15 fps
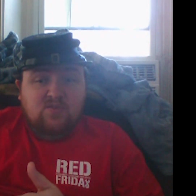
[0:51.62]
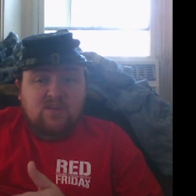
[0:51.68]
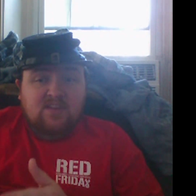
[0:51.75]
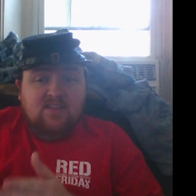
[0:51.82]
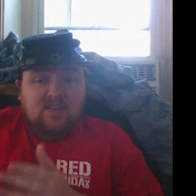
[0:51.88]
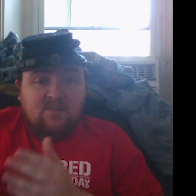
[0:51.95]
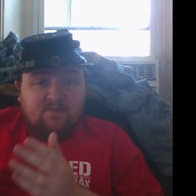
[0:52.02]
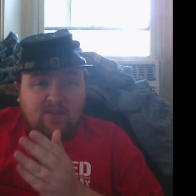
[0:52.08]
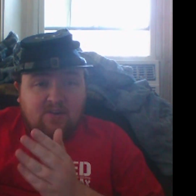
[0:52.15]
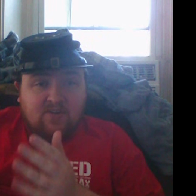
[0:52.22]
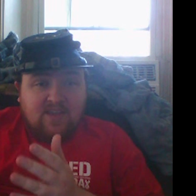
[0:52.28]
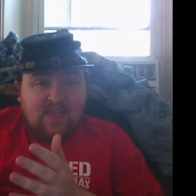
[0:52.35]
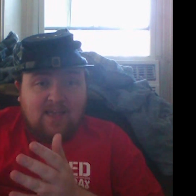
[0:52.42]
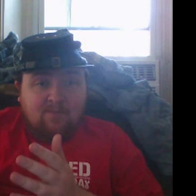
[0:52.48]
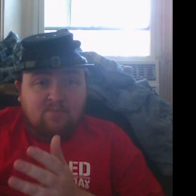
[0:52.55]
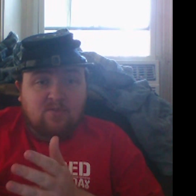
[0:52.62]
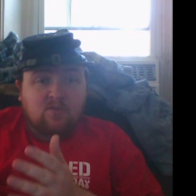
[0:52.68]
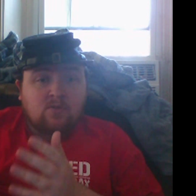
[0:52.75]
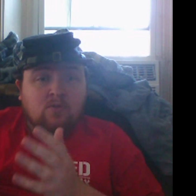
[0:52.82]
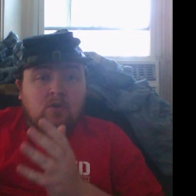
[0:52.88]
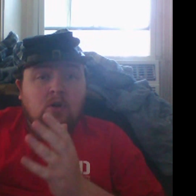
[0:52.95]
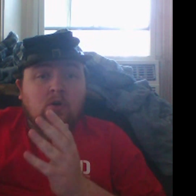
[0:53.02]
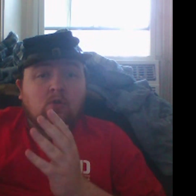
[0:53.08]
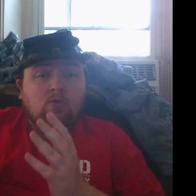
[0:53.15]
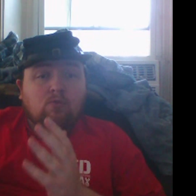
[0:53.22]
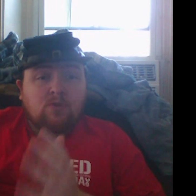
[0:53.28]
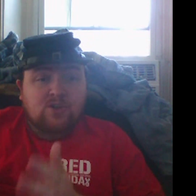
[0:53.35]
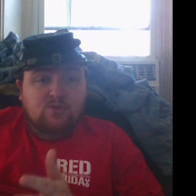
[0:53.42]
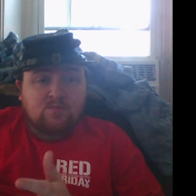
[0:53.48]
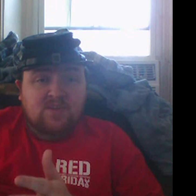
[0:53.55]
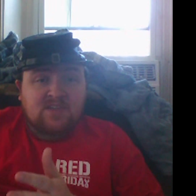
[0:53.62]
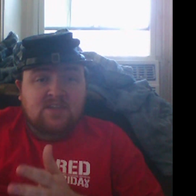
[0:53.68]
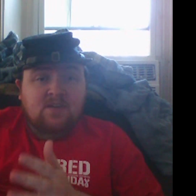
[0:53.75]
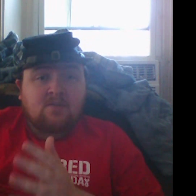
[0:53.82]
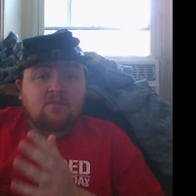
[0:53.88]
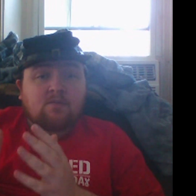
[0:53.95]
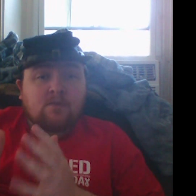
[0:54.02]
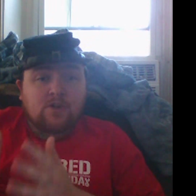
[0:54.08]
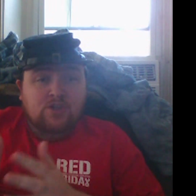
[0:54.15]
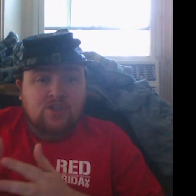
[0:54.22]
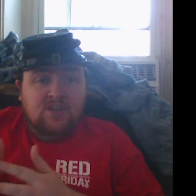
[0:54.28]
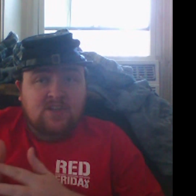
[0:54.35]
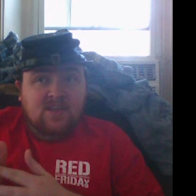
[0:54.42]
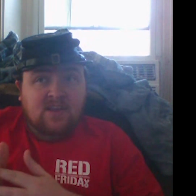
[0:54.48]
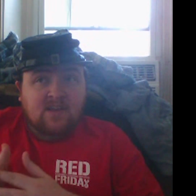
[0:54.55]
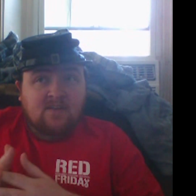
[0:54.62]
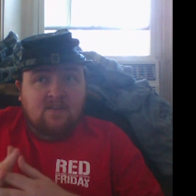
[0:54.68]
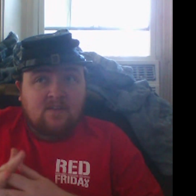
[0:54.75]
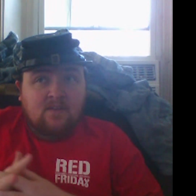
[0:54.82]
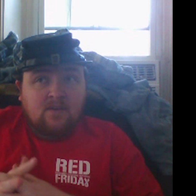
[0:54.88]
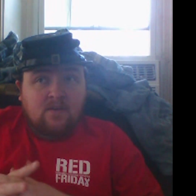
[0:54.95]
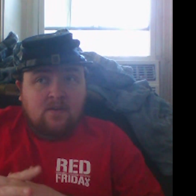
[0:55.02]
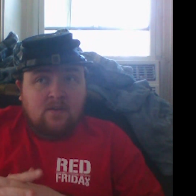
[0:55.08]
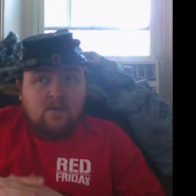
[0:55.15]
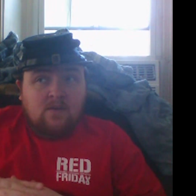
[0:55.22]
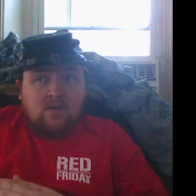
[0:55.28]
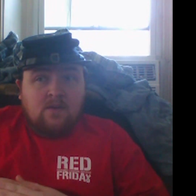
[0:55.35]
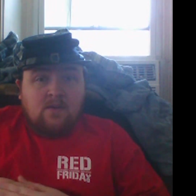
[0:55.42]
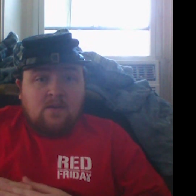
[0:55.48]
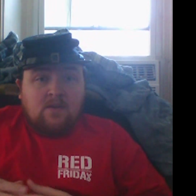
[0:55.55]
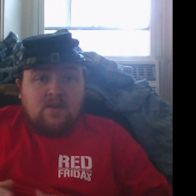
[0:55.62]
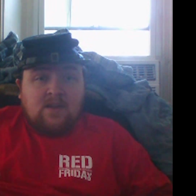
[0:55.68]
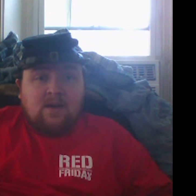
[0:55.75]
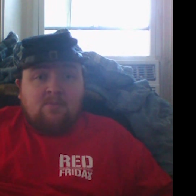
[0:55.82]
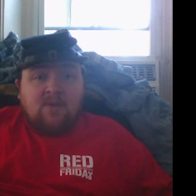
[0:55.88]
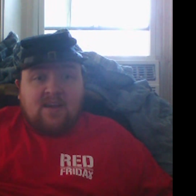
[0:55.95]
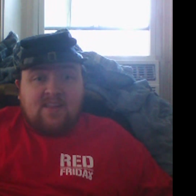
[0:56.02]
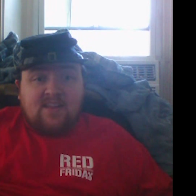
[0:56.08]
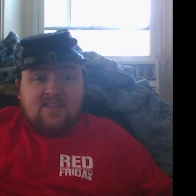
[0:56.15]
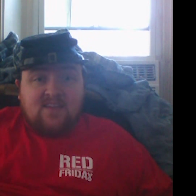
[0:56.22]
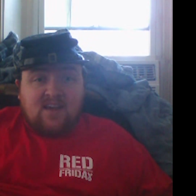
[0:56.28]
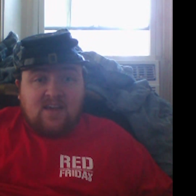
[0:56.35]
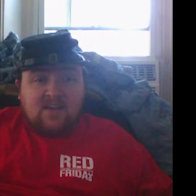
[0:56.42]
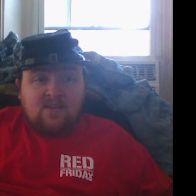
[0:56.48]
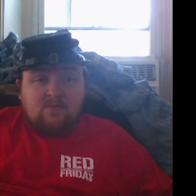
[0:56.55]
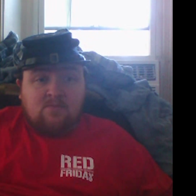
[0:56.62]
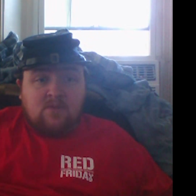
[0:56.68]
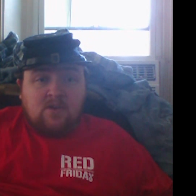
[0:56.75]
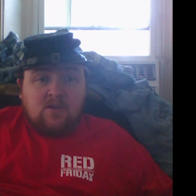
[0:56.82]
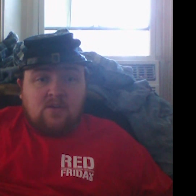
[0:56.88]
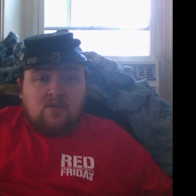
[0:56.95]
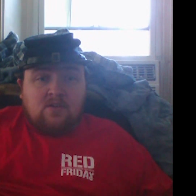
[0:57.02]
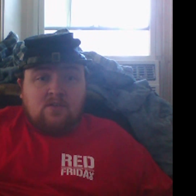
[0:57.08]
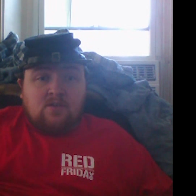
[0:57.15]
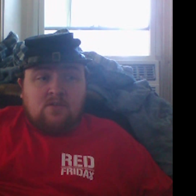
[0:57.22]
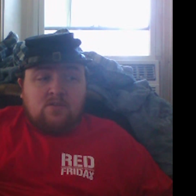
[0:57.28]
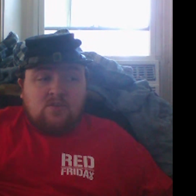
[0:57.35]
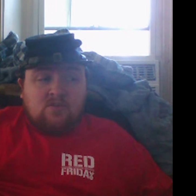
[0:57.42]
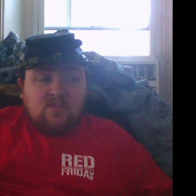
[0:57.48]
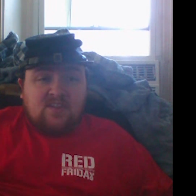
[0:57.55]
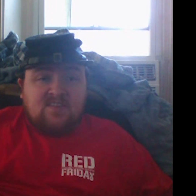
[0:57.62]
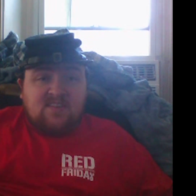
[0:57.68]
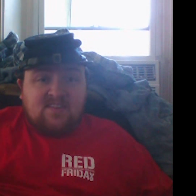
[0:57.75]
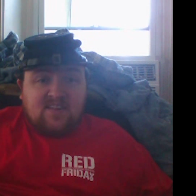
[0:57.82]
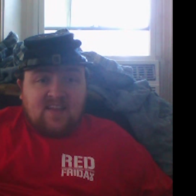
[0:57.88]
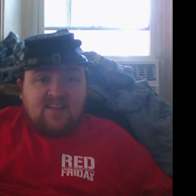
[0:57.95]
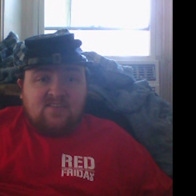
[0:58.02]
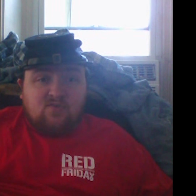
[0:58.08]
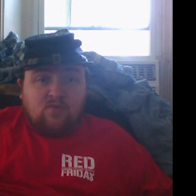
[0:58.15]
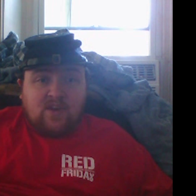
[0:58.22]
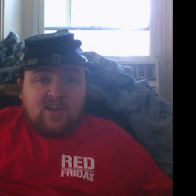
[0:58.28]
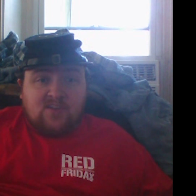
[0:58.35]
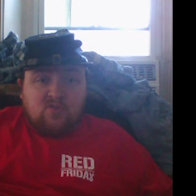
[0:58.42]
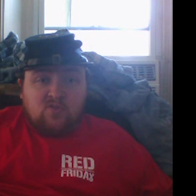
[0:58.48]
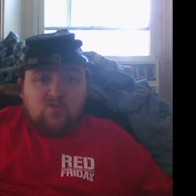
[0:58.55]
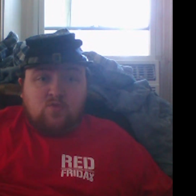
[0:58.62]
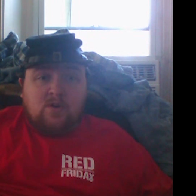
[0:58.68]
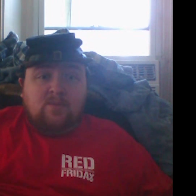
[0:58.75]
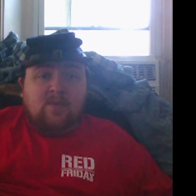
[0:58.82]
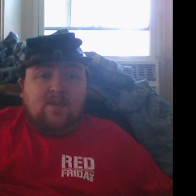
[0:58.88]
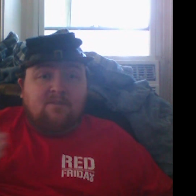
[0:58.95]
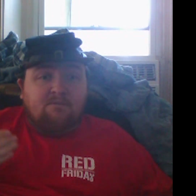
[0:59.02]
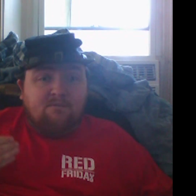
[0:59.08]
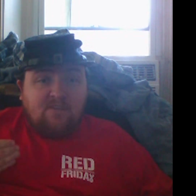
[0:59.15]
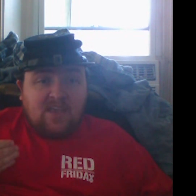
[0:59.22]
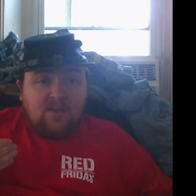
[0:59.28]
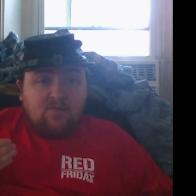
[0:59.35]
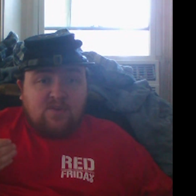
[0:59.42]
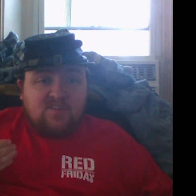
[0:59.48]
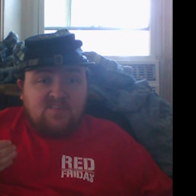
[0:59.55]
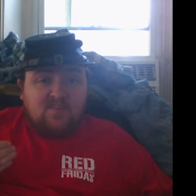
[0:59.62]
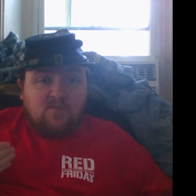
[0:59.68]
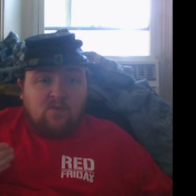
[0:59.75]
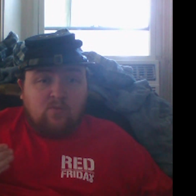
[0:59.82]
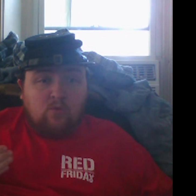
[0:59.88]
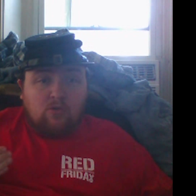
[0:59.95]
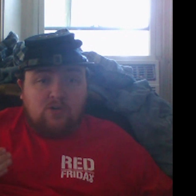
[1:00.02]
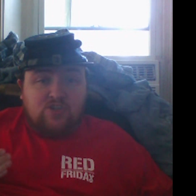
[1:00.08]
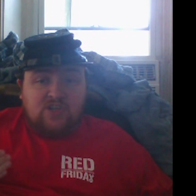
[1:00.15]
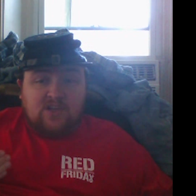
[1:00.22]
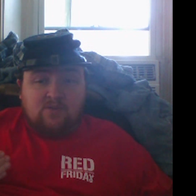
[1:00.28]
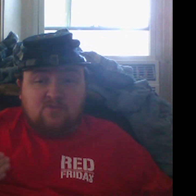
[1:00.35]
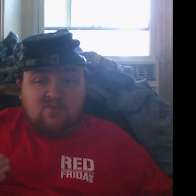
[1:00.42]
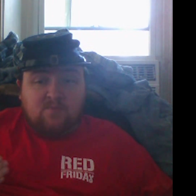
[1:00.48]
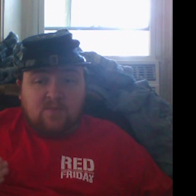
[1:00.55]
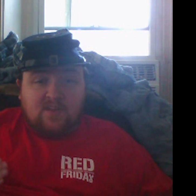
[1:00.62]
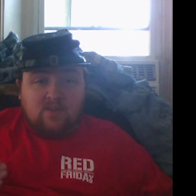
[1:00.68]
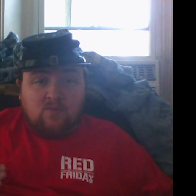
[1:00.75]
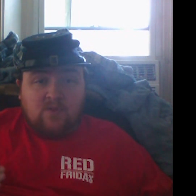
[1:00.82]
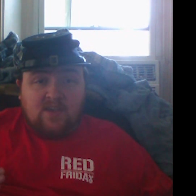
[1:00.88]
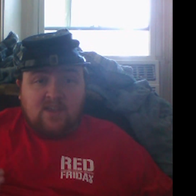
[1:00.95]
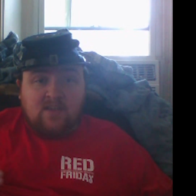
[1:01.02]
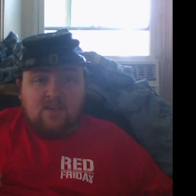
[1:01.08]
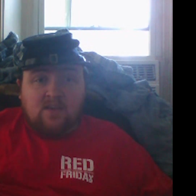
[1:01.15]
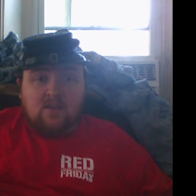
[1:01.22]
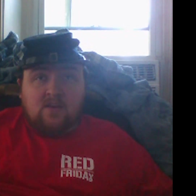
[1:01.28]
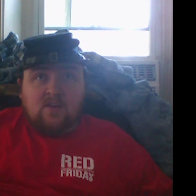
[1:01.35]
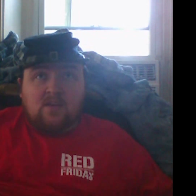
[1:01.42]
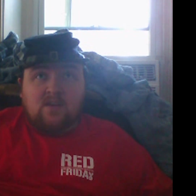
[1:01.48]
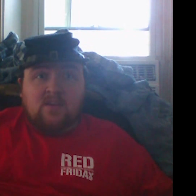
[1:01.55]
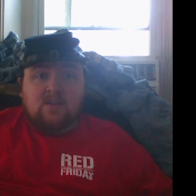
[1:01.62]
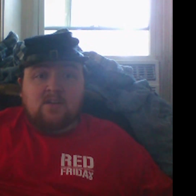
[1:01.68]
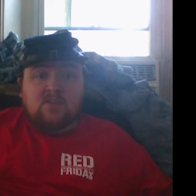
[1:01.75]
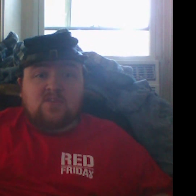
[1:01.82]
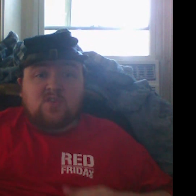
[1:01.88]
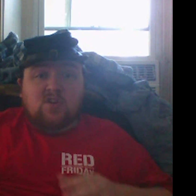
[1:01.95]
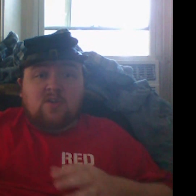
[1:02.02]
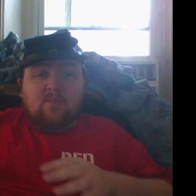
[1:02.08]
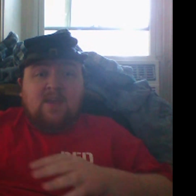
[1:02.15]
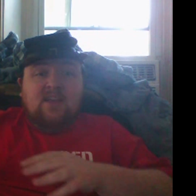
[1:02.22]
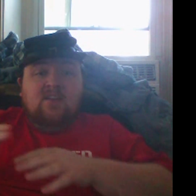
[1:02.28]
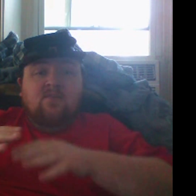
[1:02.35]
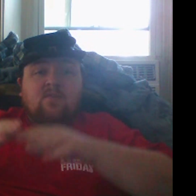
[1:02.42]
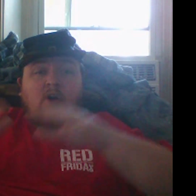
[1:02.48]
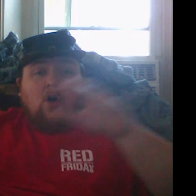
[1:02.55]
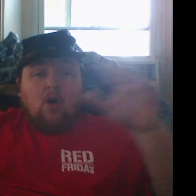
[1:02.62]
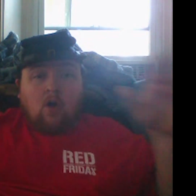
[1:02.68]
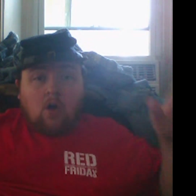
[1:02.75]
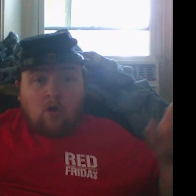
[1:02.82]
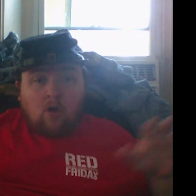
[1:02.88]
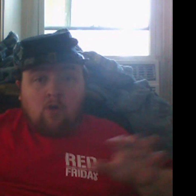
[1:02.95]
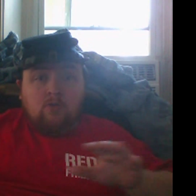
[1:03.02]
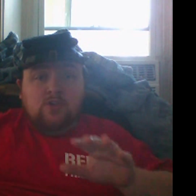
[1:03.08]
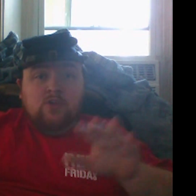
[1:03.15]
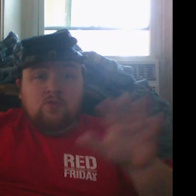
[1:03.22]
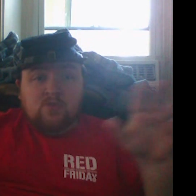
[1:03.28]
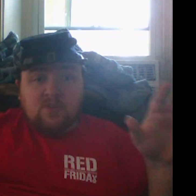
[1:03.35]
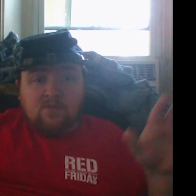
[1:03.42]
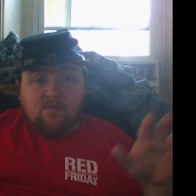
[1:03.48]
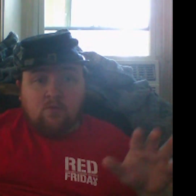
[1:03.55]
to get the Confederate capital, Richmond, Virginia. Now by that time, Ulysses S. Grant, who was one of my favorite Civil War generals, by the way, he took command of all Union